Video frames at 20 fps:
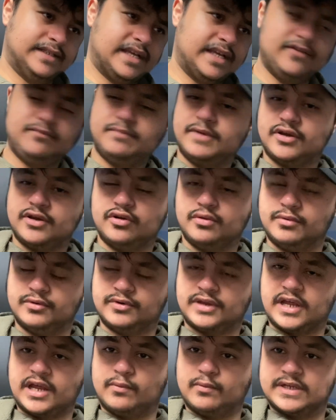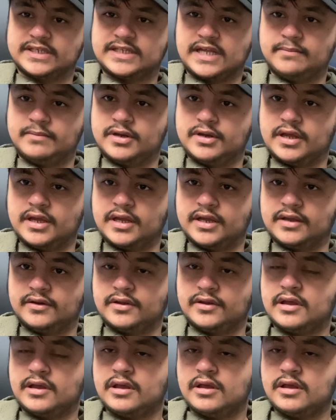give me a normal day, West Ham United.